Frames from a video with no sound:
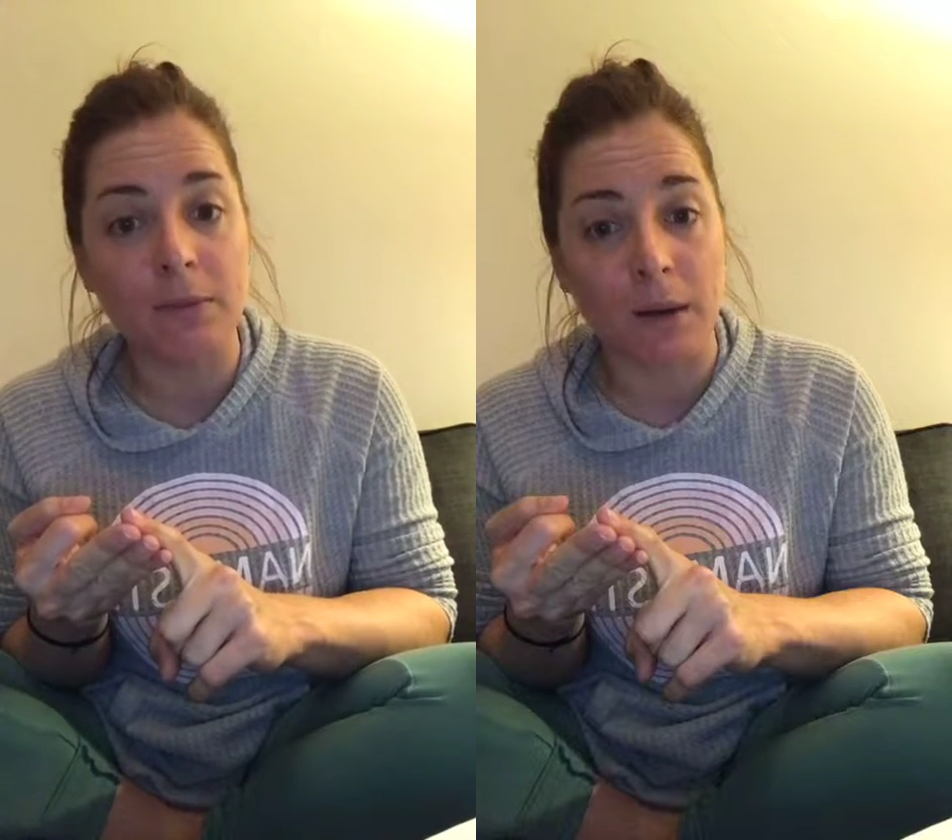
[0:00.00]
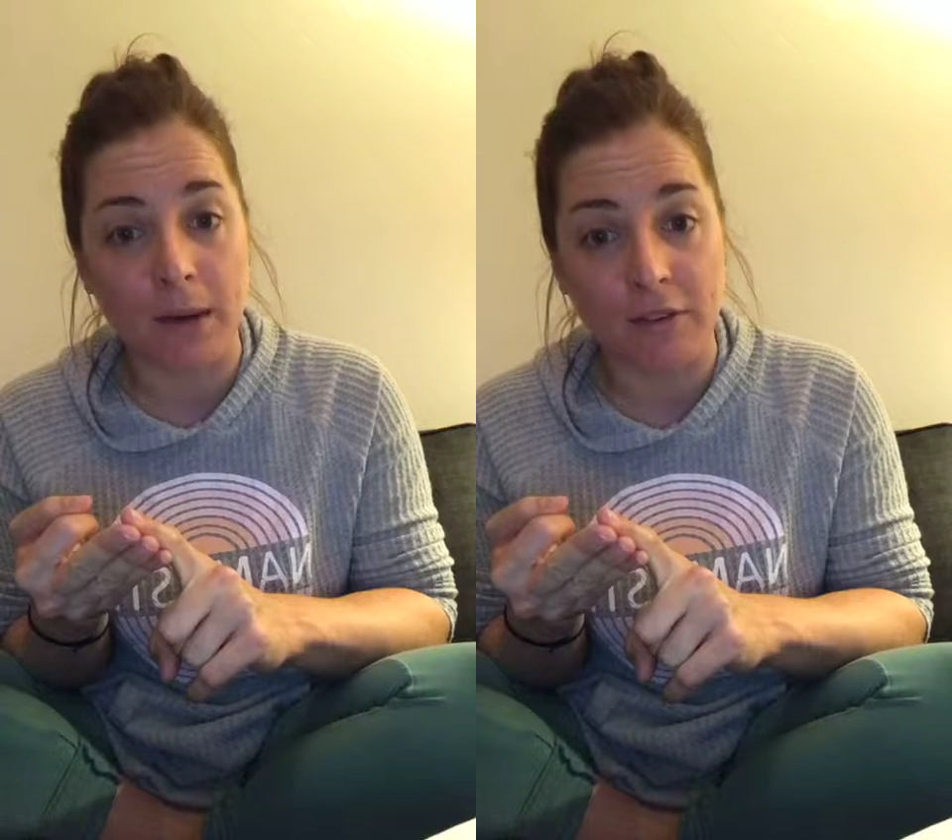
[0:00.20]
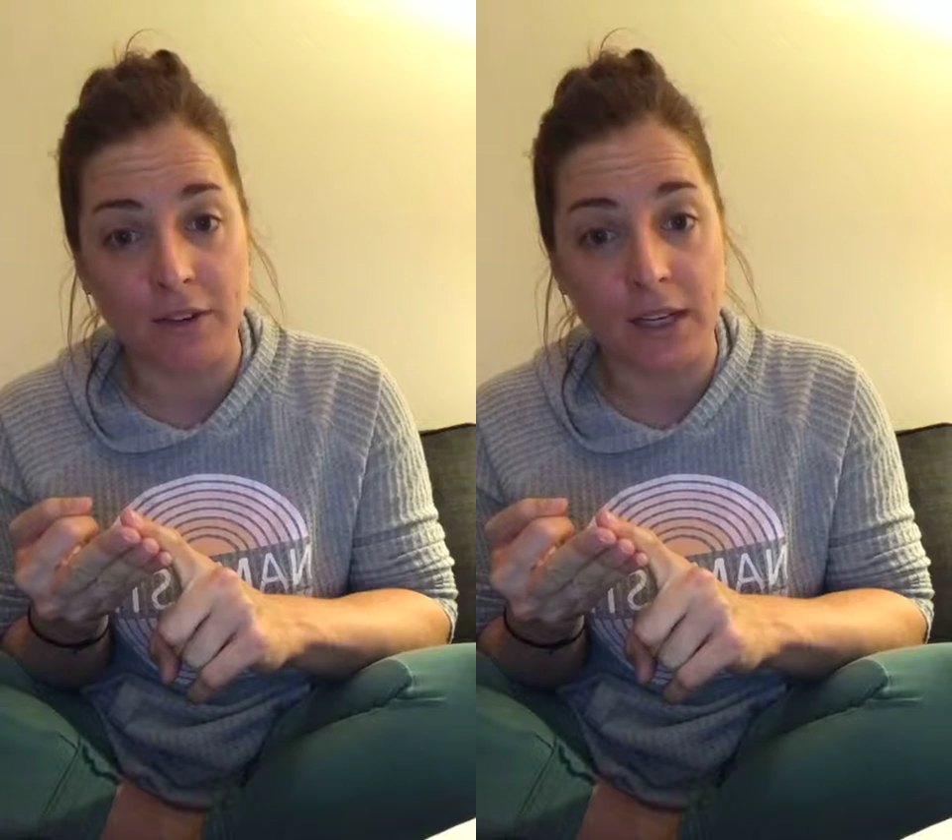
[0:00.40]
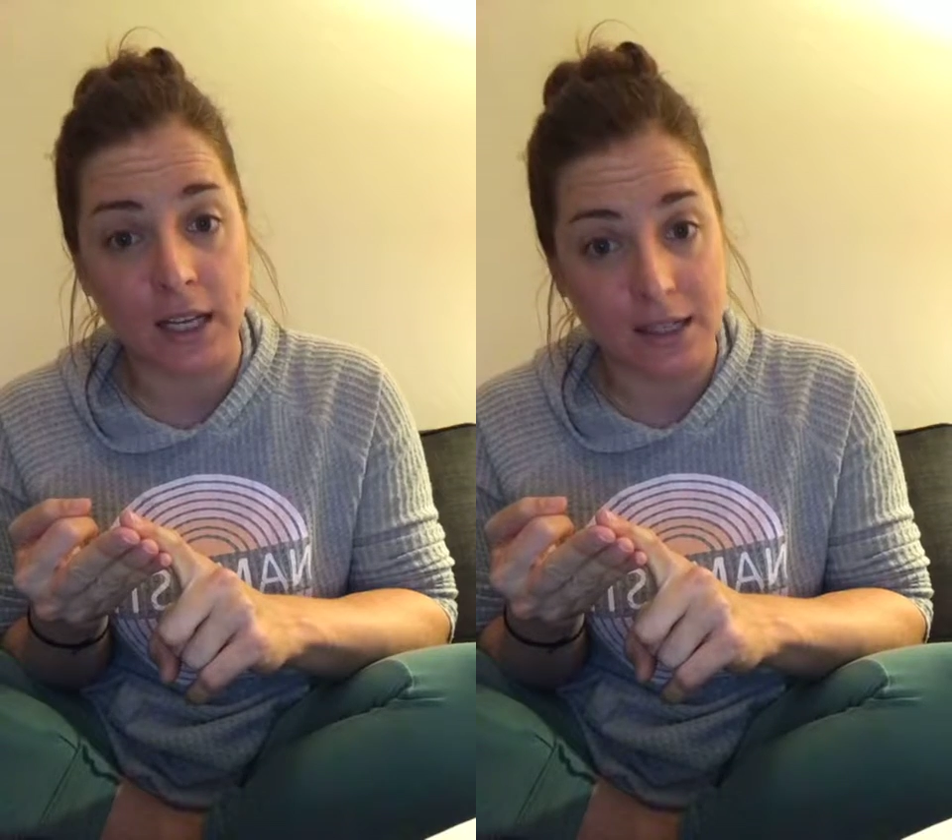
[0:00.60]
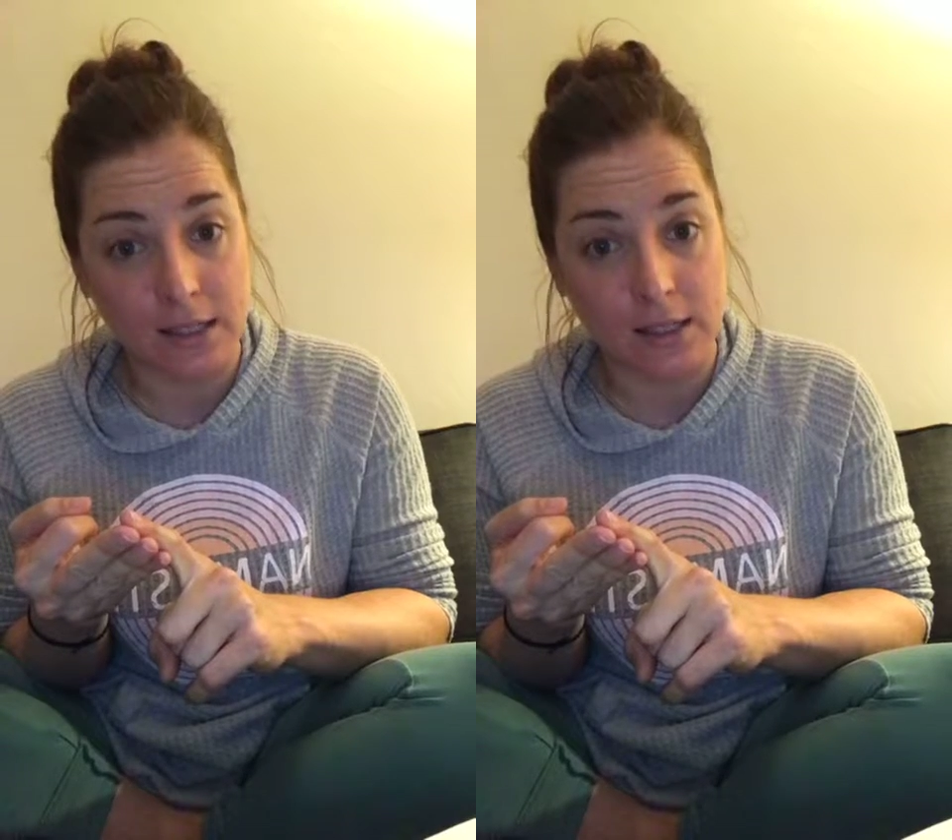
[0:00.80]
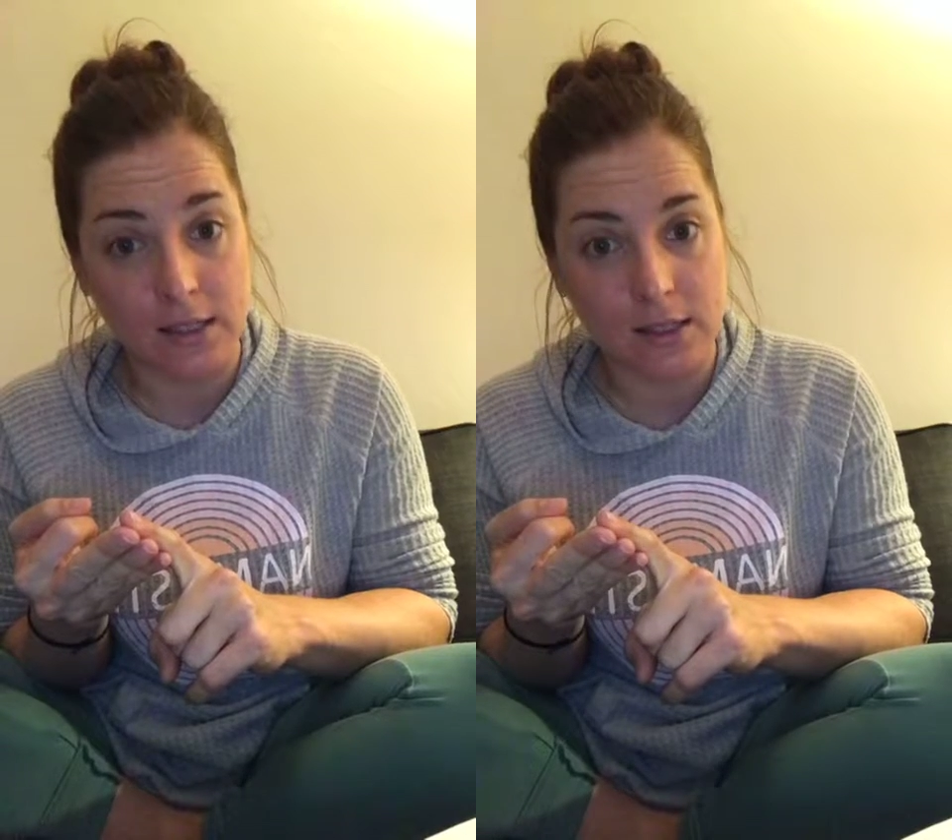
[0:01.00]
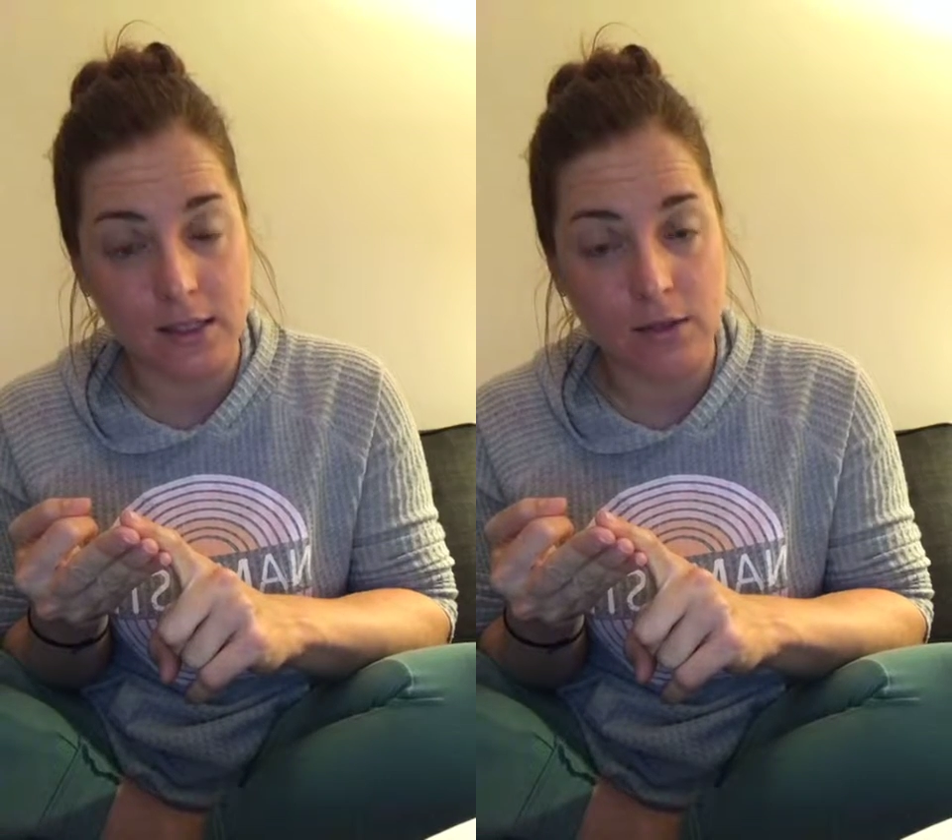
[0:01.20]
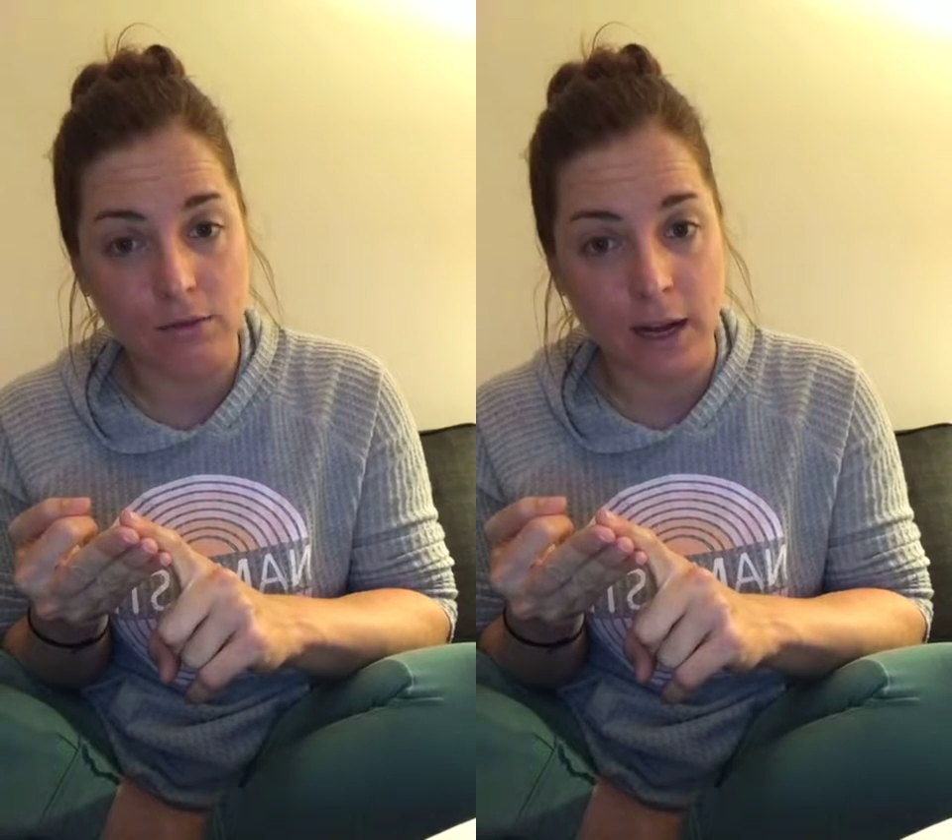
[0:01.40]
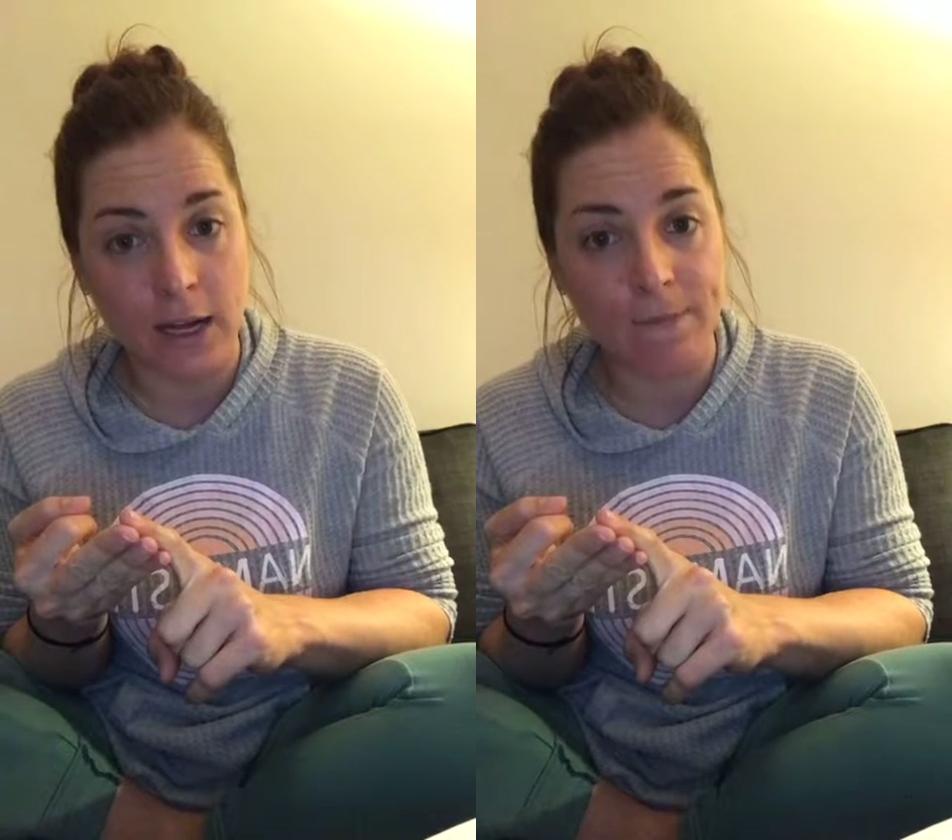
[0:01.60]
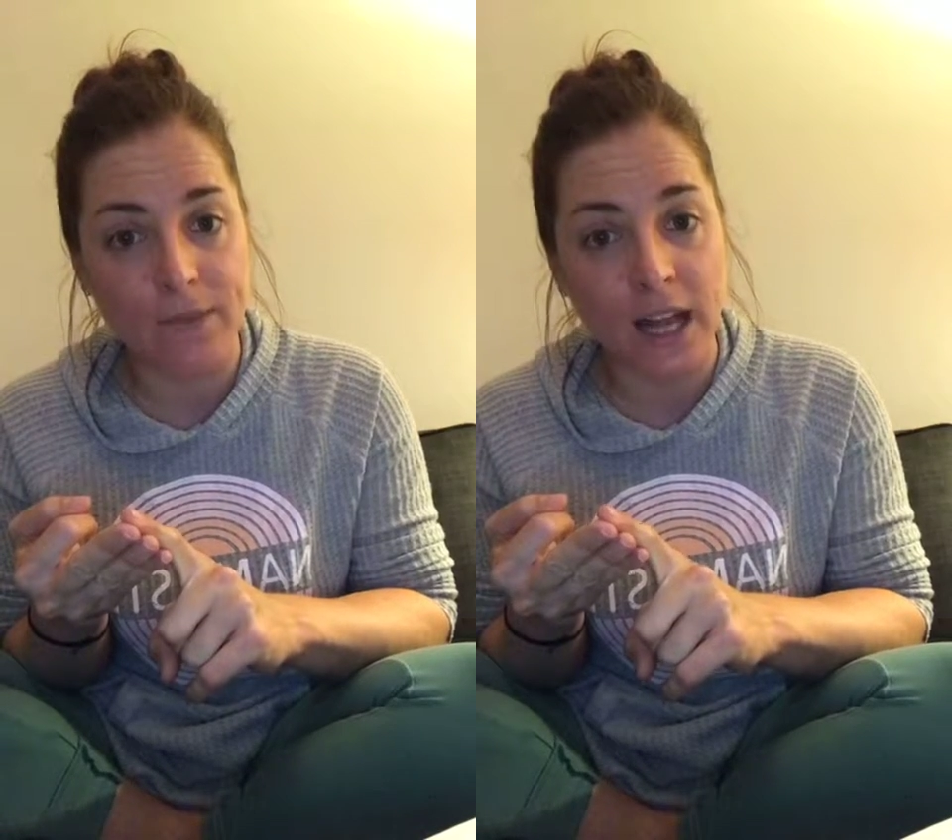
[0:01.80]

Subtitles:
by my finances, right?